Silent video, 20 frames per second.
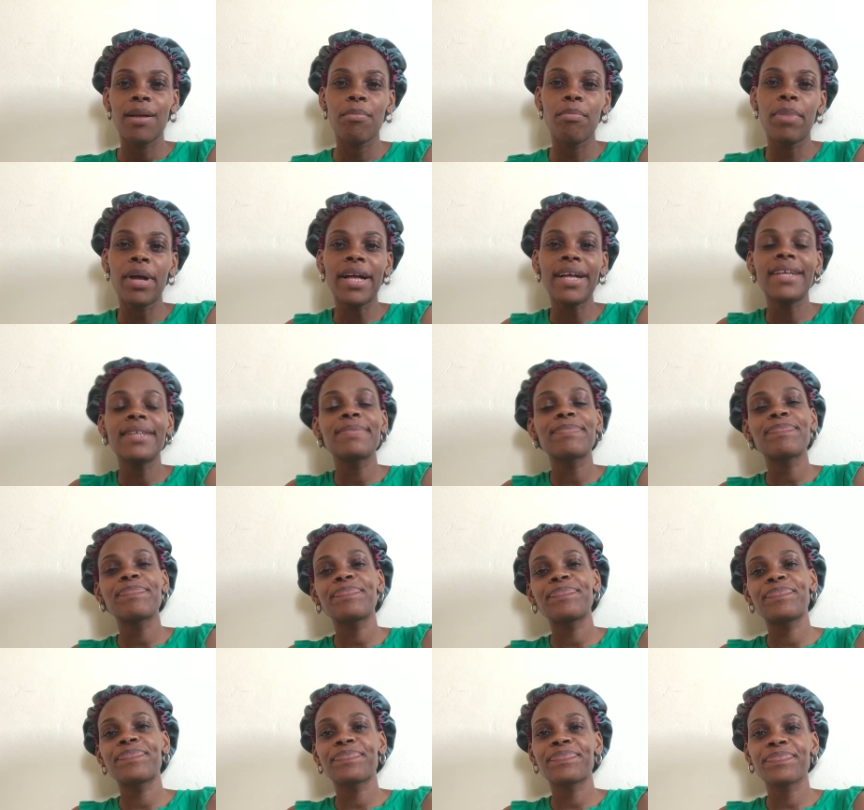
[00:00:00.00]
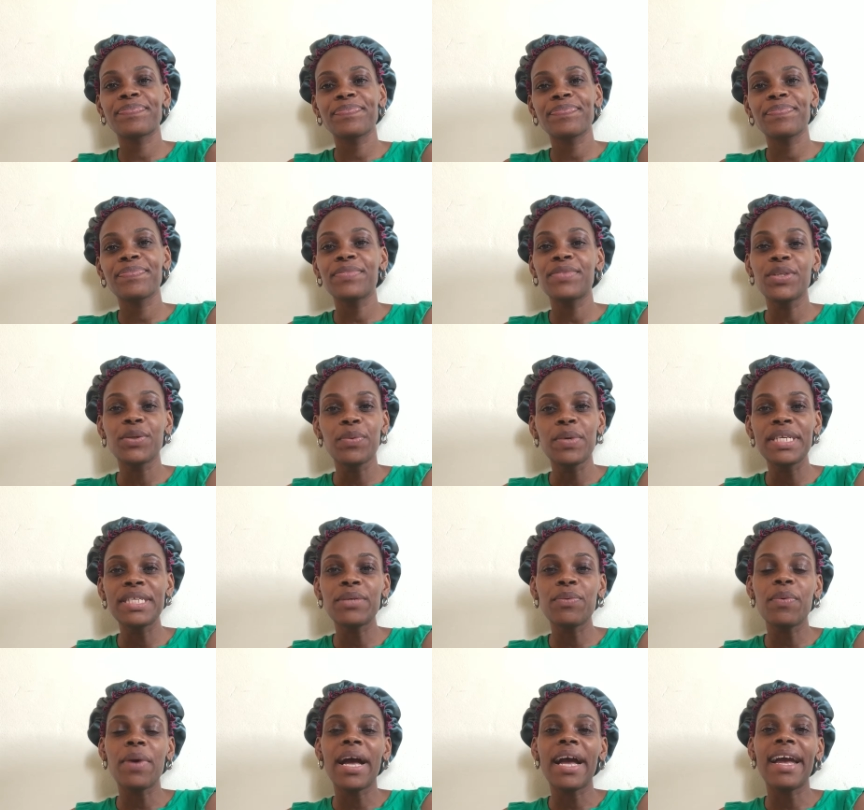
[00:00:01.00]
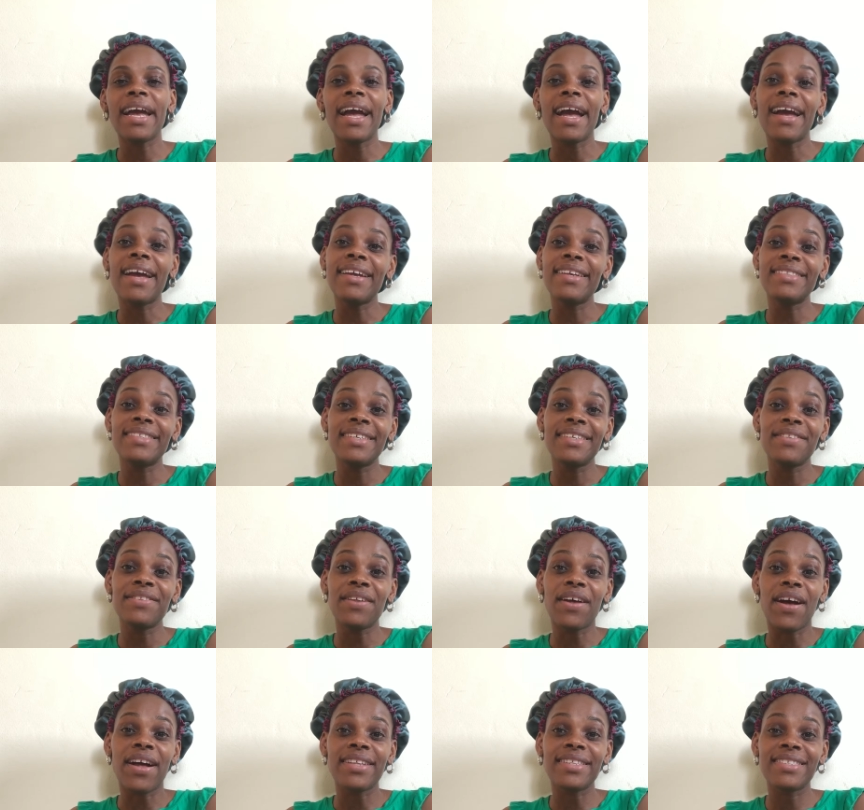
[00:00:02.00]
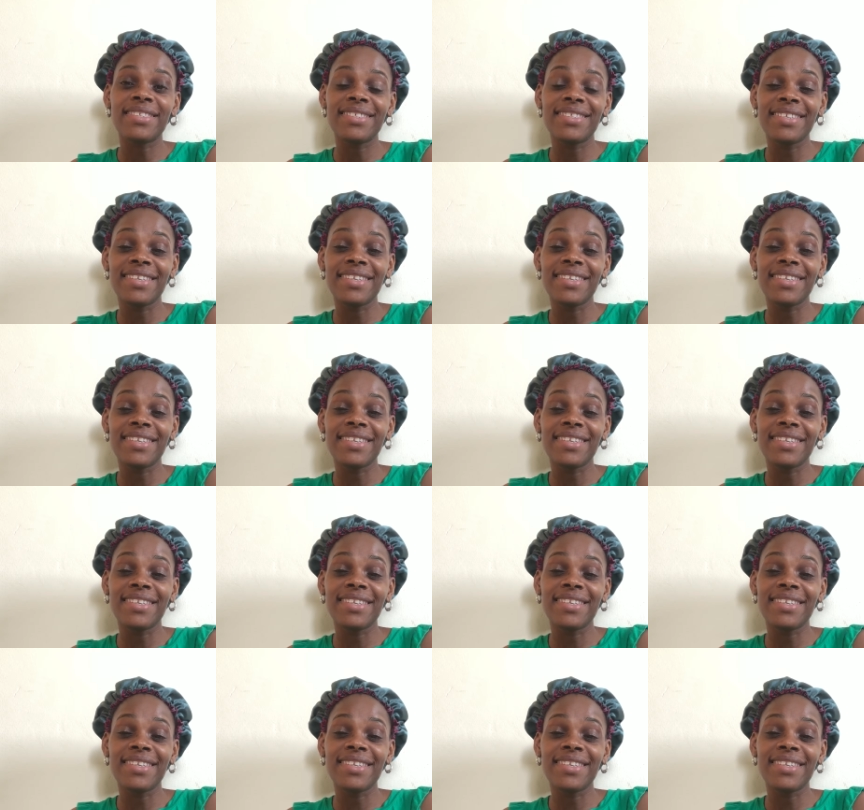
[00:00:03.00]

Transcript: But the reason why I did not